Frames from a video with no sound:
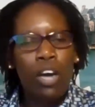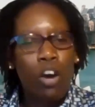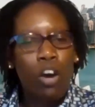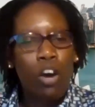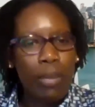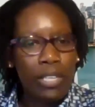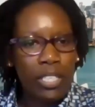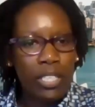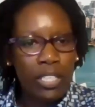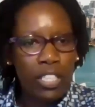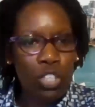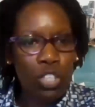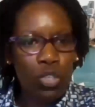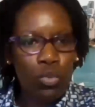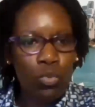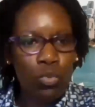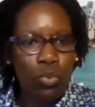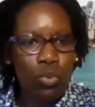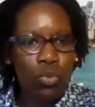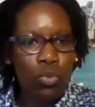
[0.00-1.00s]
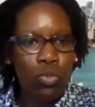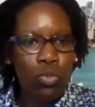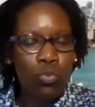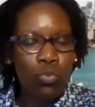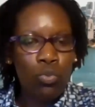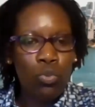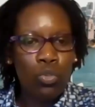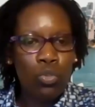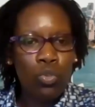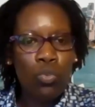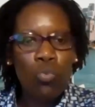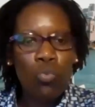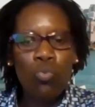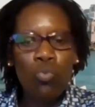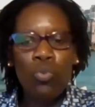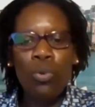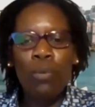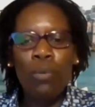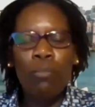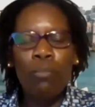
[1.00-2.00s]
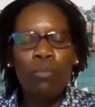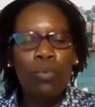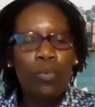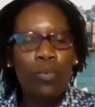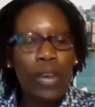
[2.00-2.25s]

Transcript: How much is it to go to your school?